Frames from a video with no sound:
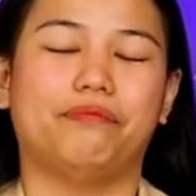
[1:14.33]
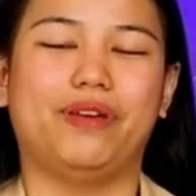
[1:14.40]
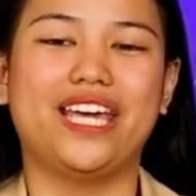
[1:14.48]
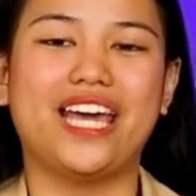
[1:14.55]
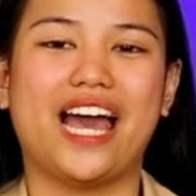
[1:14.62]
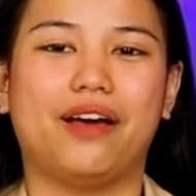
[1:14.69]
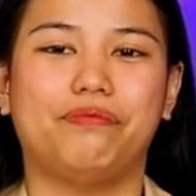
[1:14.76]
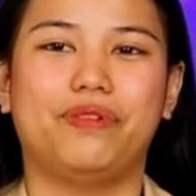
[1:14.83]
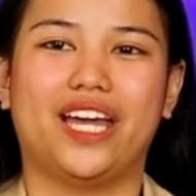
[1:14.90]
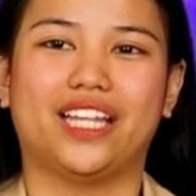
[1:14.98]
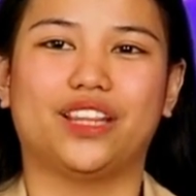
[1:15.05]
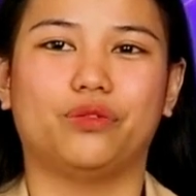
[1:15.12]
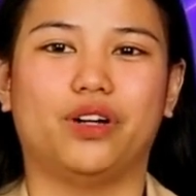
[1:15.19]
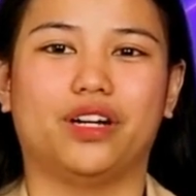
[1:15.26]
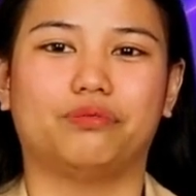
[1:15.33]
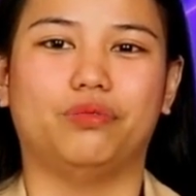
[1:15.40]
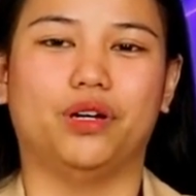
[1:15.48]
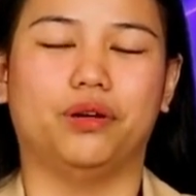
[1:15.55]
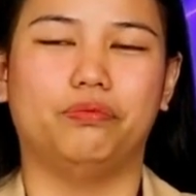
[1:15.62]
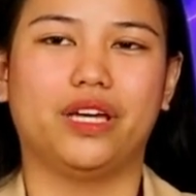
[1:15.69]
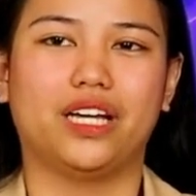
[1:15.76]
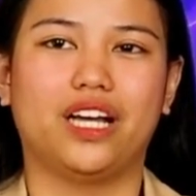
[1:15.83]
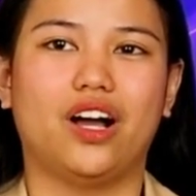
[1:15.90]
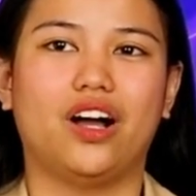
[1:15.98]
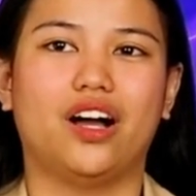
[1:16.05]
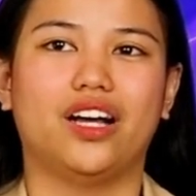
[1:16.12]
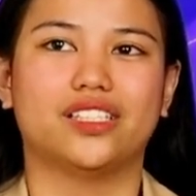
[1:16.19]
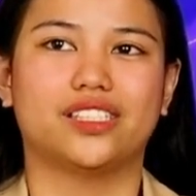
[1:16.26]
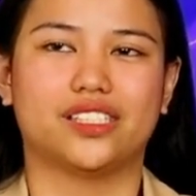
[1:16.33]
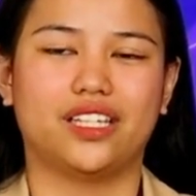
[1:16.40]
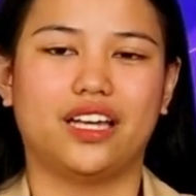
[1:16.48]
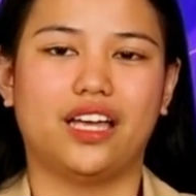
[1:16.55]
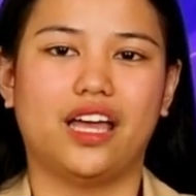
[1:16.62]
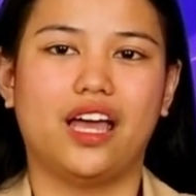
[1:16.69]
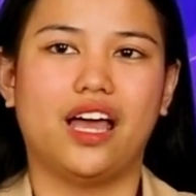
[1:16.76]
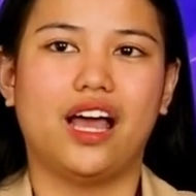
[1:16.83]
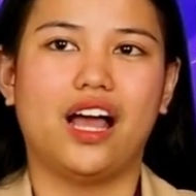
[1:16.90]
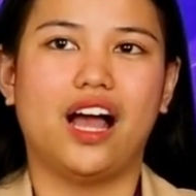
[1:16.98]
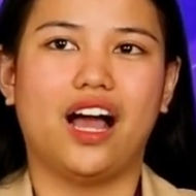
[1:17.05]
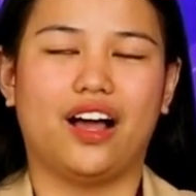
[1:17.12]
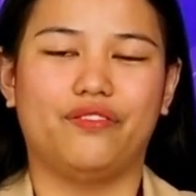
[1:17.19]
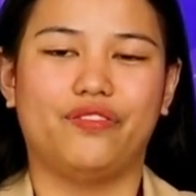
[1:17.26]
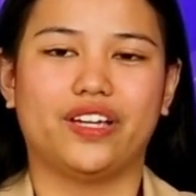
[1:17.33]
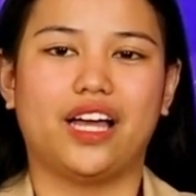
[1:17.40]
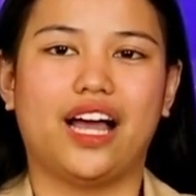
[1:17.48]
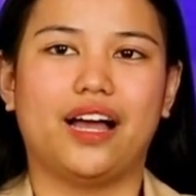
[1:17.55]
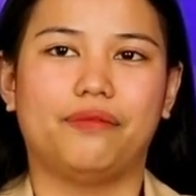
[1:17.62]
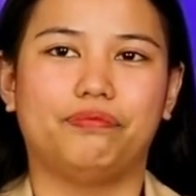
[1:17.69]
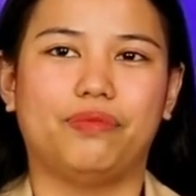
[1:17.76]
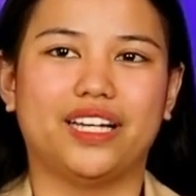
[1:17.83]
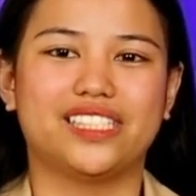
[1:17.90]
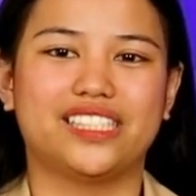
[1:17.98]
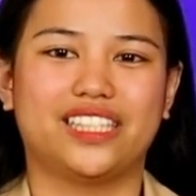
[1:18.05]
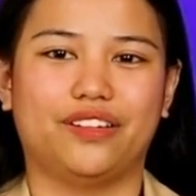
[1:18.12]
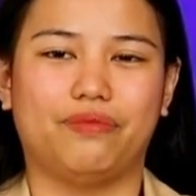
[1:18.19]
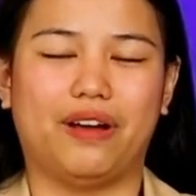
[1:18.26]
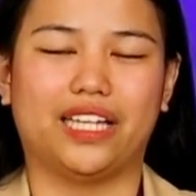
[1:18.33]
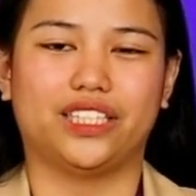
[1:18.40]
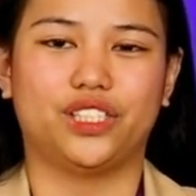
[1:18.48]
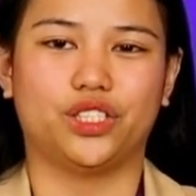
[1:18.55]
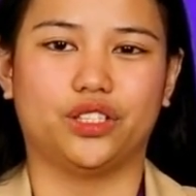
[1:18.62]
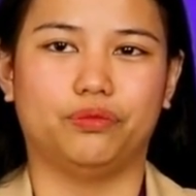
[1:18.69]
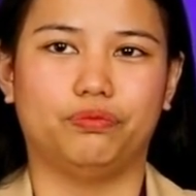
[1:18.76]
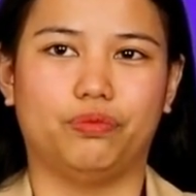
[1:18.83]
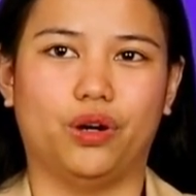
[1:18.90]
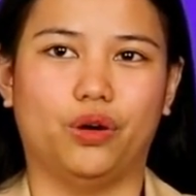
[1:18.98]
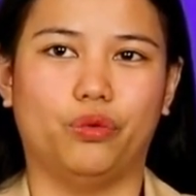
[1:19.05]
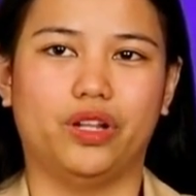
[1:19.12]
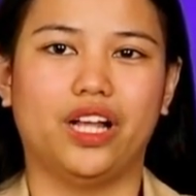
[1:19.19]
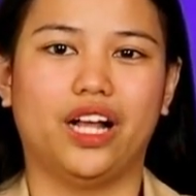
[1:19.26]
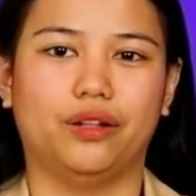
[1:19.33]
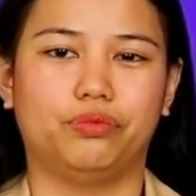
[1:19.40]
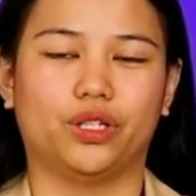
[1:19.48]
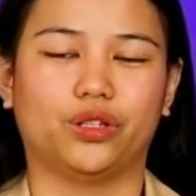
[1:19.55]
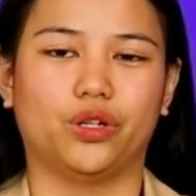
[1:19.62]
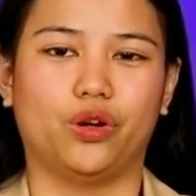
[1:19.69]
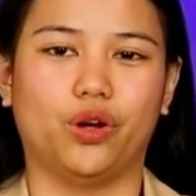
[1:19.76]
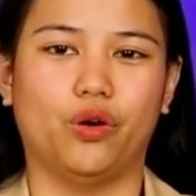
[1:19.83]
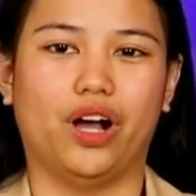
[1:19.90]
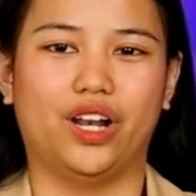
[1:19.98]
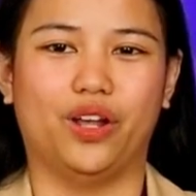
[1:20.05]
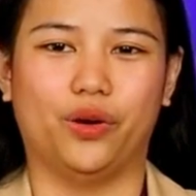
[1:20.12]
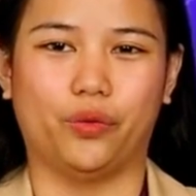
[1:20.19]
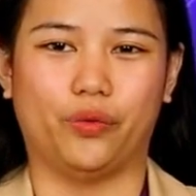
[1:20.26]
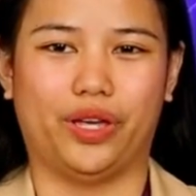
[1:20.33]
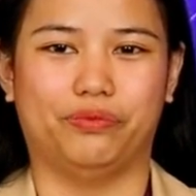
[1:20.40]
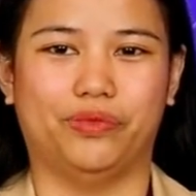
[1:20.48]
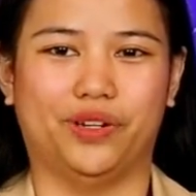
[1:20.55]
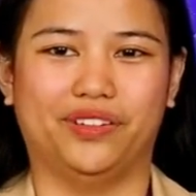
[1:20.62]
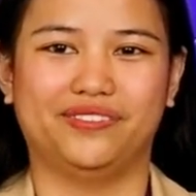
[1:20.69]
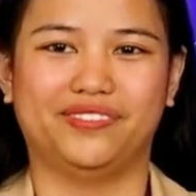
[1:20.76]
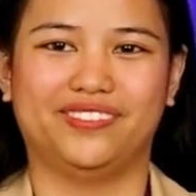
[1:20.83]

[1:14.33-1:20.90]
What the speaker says: Be happy at work po because having a positive attitude po will help you to go a long way po.